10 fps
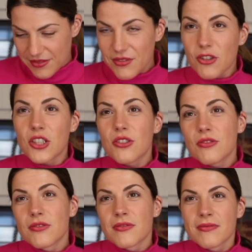For
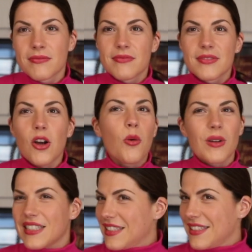you?
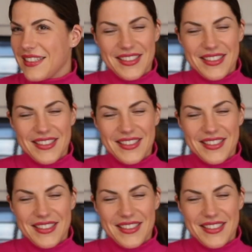Always.